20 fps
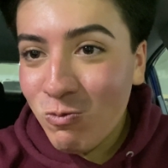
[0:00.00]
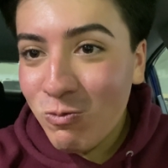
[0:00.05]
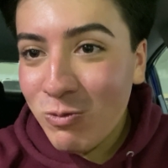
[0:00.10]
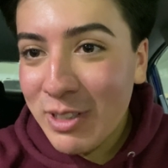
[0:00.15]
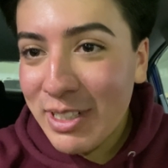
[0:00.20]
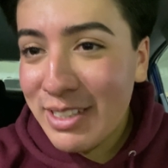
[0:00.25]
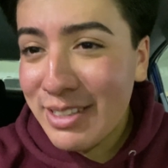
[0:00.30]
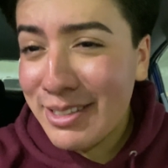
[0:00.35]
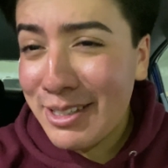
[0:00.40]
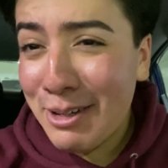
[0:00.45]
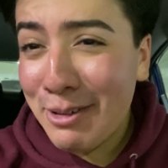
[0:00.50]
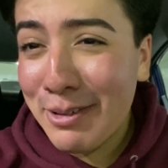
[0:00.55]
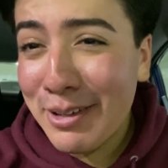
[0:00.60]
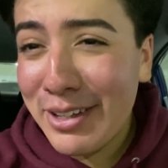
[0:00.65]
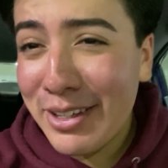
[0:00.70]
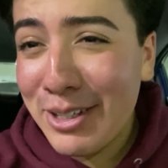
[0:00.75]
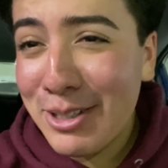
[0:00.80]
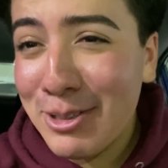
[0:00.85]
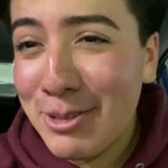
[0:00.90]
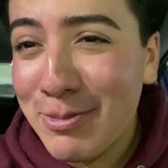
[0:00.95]
He's so
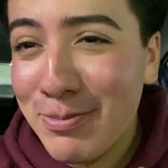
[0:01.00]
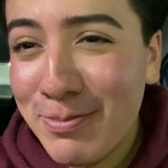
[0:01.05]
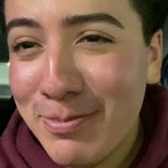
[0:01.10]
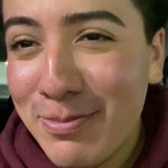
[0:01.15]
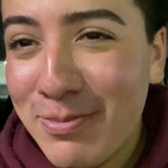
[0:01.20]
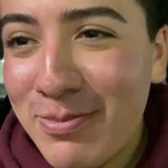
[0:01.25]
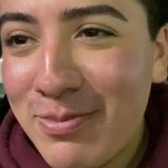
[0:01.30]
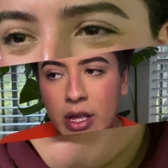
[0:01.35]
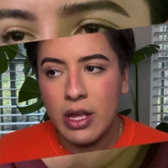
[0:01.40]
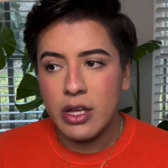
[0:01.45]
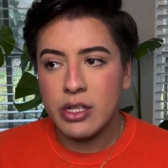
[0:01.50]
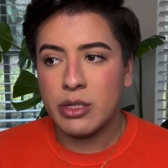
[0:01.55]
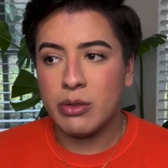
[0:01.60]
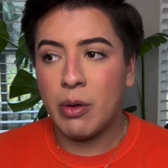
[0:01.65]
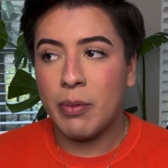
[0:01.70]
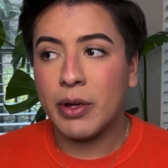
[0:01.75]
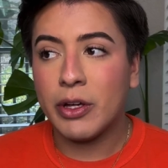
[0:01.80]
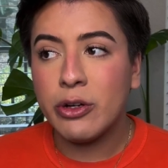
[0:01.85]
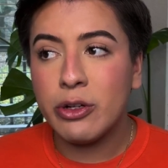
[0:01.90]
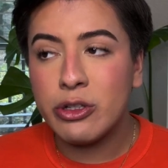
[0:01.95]
cute. So we
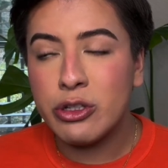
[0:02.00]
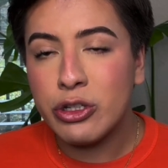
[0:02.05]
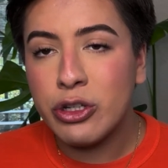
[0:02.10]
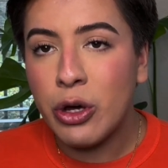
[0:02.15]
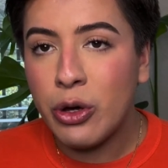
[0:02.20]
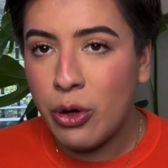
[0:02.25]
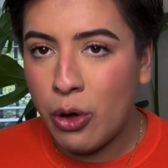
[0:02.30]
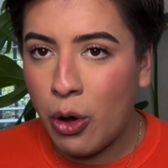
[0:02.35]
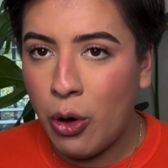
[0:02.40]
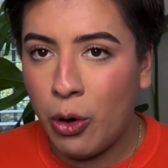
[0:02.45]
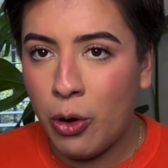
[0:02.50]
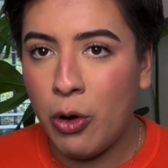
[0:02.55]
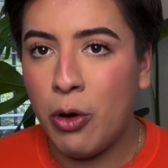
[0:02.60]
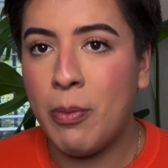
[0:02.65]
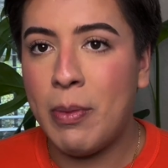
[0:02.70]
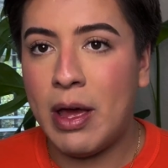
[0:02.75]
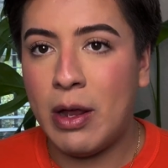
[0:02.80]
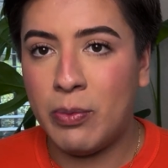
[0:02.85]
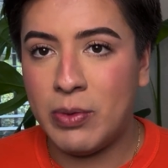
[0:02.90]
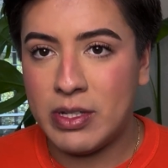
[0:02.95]
were good to go
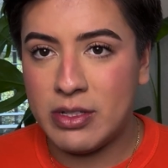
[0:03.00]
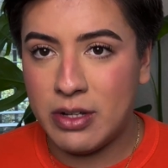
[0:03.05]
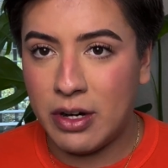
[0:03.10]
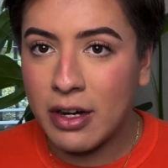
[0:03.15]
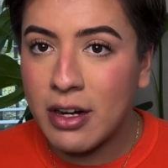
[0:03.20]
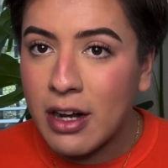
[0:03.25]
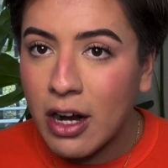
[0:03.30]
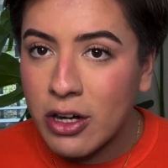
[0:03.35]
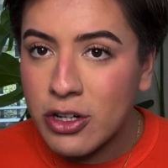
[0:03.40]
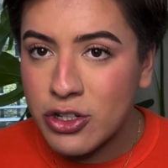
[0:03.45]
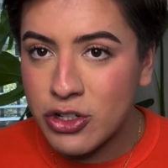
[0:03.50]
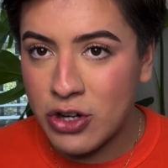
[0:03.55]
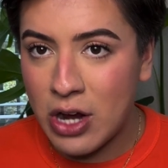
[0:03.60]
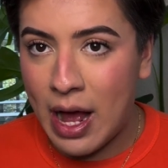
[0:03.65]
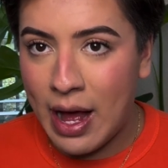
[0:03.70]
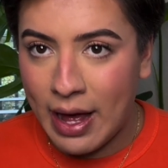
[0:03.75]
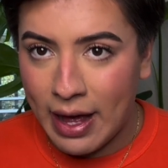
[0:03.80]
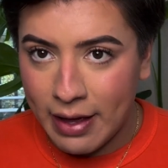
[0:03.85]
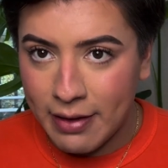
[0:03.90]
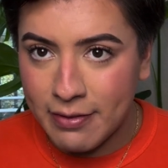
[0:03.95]
home, and we started our
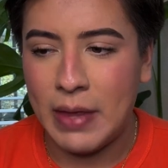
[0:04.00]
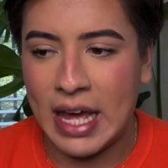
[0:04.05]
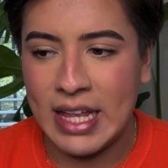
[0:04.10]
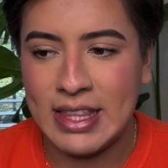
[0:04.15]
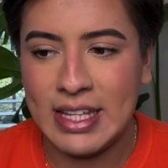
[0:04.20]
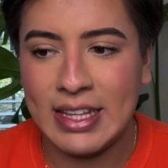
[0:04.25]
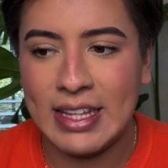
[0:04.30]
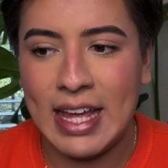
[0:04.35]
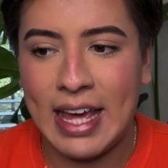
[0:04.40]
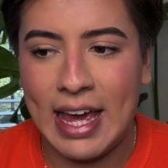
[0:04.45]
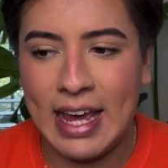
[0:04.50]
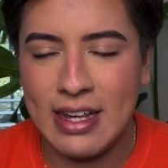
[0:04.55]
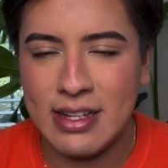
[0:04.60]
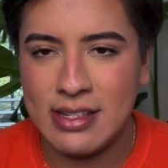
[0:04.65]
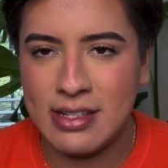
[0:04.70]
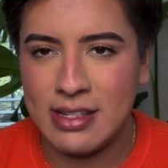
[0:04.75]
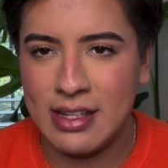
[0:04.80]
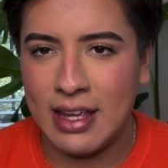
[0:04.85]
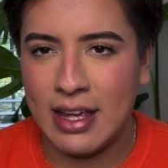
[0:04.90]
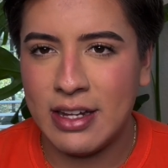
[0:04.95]
drive. I think the
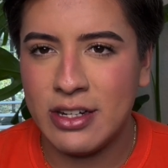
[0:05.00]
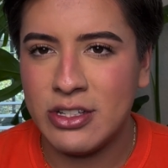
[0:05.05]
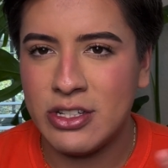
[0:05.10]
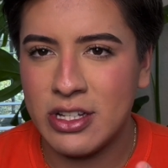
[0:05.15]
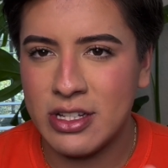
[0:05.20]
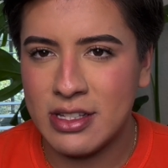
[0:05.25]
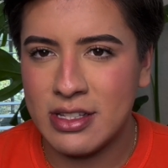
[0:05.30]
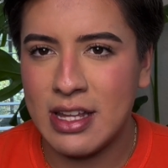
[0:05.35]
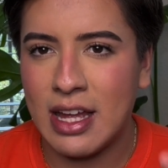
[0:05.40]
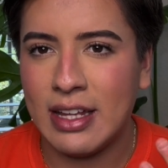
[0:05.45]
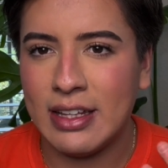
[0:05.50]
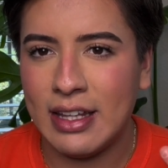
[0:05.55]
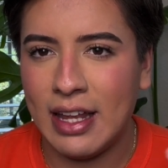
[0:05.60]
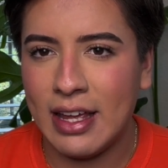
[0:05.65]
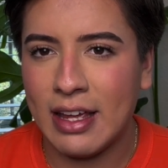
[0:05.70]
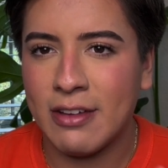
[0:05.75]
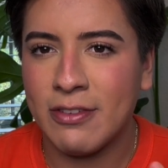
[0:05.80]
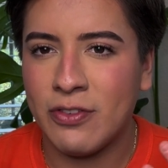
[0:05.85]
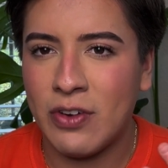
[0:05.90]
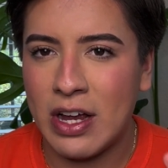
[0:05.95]
AC and just that
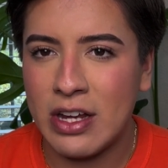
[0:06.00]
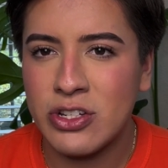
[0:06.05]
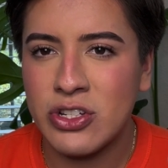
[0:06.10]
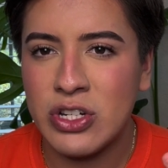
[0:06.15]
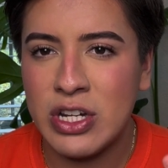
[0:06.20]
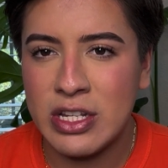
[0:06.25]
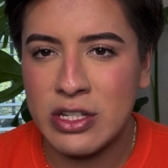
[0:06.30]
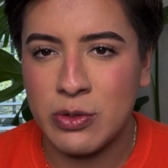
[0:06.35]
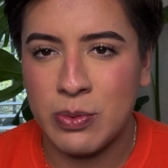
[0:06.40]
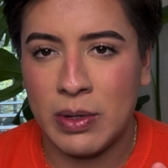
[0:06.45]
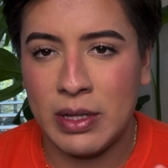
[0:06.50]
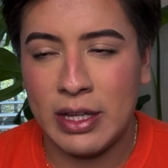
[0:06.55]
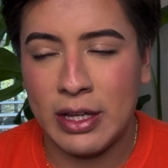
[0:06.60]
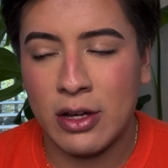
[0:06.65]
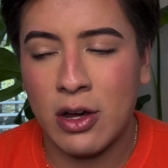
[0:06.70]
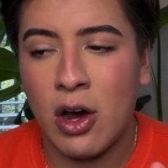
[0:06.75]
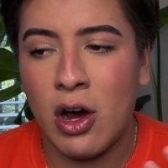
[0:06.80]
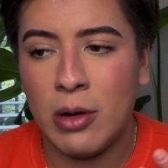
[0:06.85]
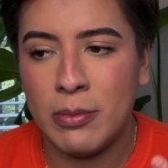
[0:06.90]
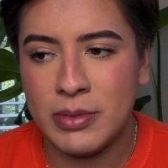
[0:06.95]
like freshness really
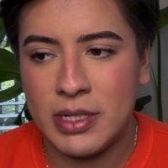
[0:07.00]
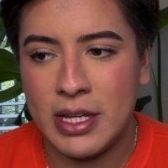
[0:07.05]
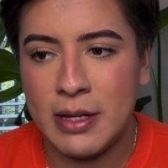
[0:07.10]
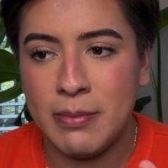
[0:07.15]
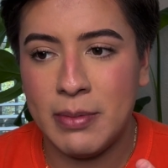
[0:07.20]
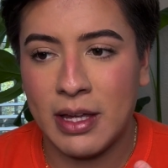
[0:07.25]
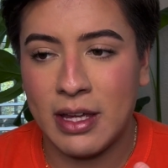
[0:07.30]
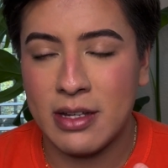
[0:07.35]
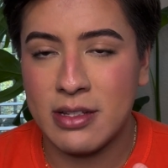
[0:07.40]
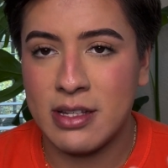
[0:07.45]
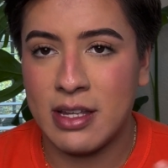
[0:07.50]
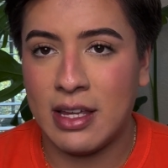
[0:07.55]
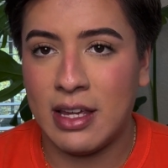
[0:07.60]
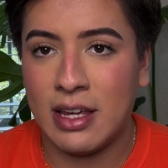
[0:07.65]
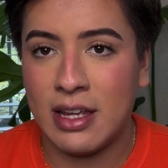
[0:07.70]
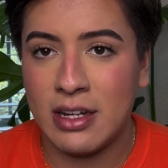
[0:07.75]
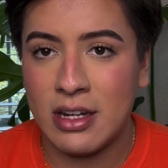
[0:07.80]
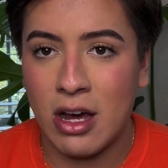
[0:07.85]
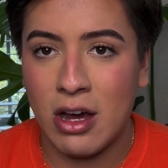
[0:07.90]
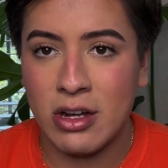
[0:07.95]
calmed him because
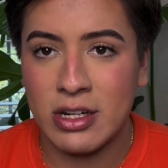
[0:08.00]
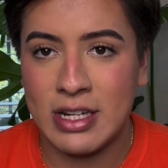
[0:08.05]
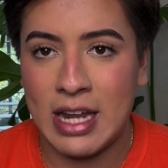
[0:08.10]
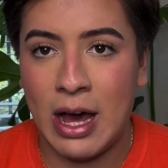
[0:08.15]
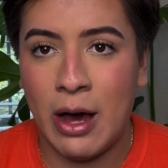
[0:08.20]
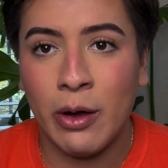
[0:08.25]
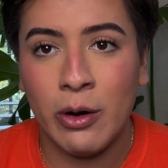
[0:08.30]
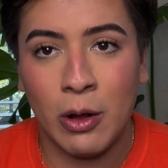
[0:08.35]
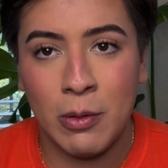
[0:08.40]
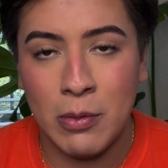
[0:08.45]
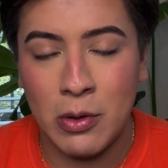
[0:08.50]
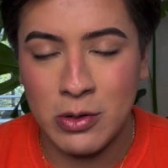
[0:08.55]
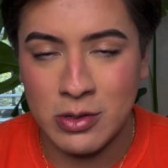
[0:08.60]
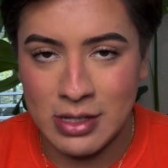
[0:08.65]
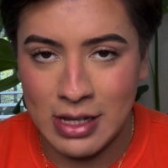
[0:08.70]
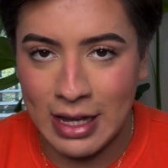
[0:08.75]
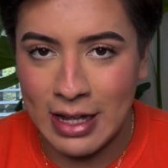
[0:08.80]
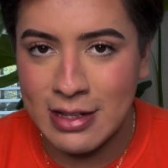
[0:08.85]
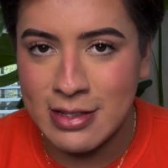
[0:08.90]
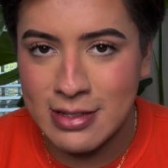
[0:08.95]
he knocked out
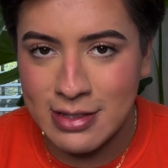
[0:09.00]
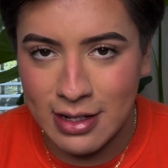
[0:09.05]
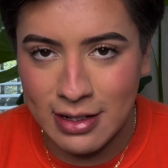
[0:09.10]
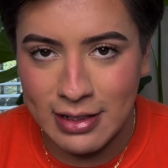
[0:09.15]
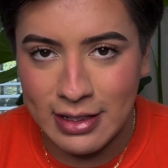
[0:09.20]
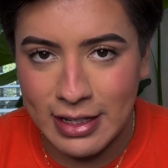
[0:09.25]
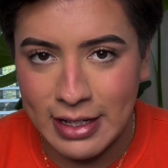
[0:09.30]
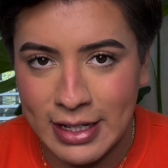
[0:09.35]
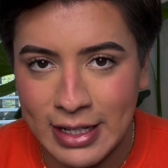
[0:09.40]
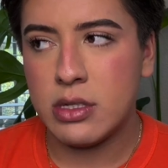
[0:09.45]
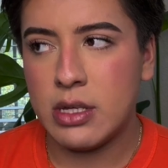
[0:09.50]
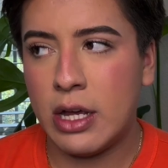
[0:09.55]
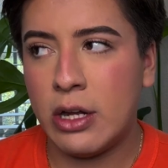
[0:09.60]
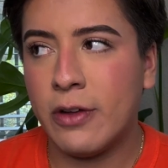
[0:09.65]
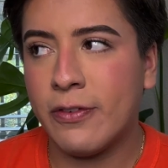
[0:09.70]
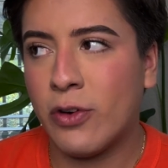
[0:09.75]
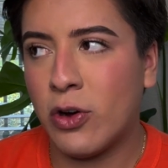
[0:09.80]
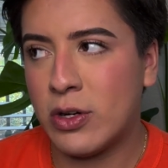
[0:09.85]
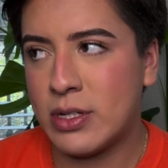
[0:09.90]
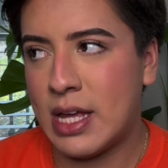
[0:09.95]
almost instantly. And
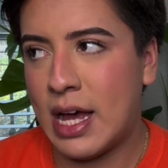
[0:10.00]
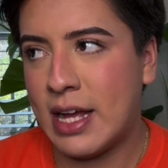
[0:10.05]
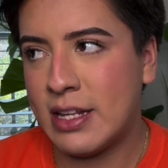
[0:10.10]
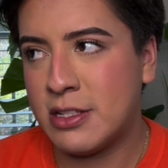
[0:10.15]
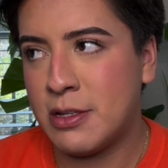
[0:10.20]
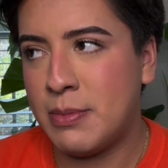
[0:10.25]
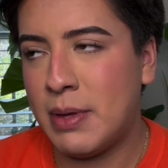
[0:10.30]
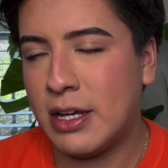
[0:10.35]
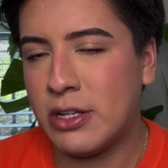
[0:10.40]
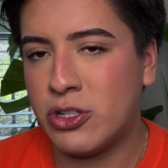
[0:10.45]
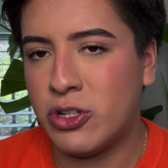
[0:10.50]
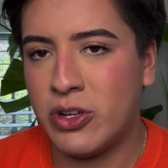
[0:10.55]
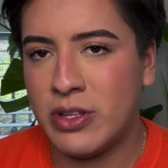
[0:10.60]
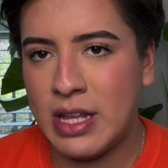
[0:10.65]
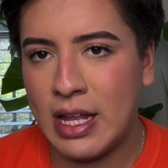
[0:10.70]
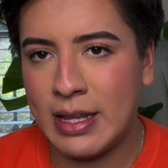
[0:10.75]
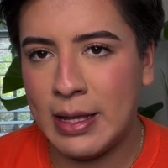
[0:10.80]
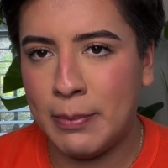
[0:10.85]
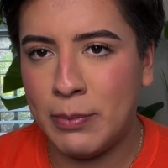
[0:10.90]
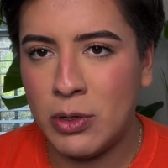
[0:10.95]
of course I had to make sure
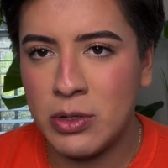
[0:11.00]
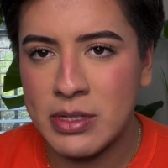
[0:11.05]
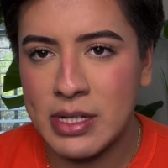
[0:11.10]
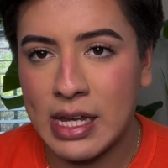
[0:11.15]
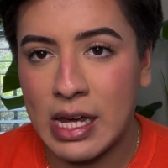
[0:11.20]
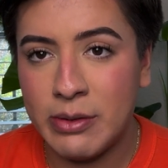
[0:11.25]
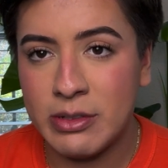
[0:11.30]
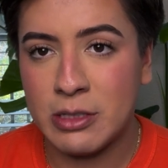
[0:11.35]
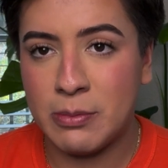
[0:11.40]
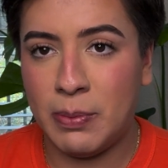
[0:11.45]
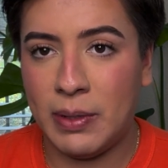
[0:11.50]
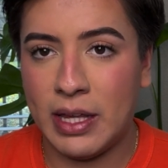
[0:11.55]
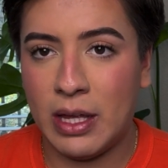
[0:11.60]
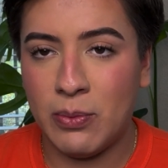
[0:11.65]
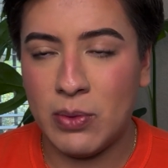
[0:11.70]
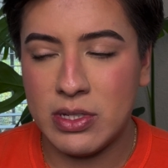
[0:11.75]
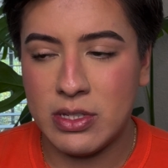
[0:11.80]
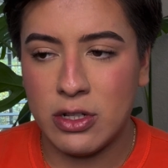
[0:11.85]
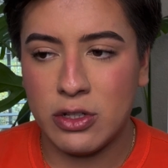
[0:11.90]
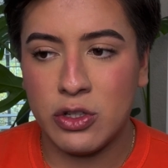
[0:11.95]
that the music I was playing
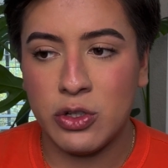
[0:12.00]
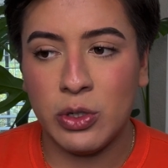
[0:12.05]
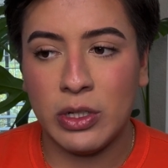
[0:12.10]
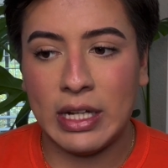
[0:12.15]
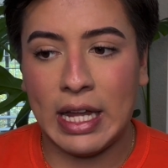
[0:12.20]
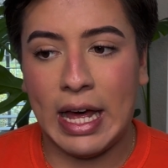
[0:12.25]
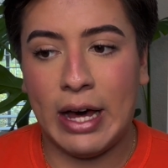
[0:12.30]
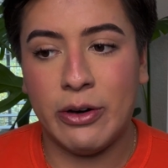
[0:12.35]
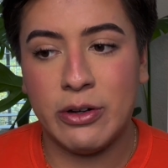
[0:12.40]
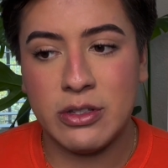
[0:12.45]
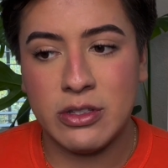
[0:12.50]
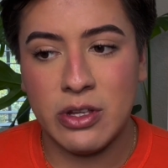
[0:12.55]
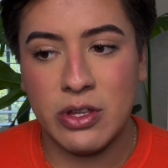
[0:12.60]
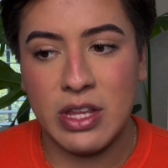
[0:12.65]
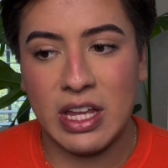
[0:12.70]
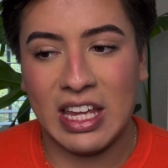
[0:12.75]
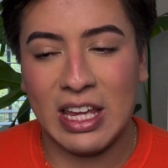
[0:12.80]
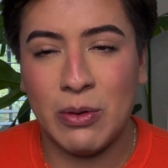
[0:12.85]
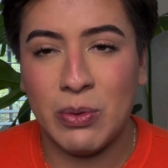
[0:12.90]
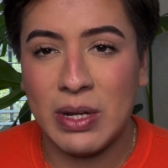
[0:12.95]
wasn't too loud so
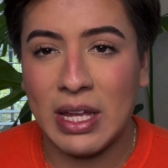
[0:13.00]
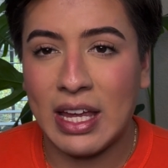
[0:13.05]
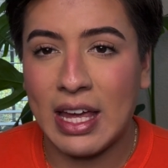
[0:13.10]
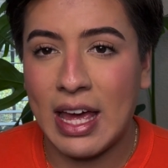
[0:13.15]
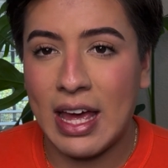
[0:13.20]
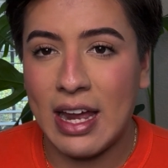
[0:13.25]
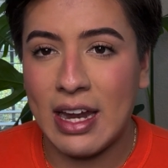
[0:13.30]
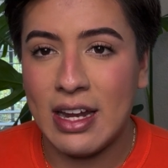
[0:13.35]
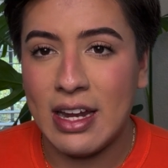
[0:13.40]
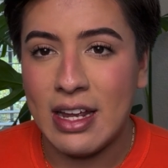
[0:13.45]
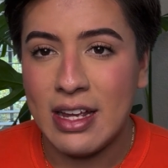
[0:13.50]
that he wouldn't get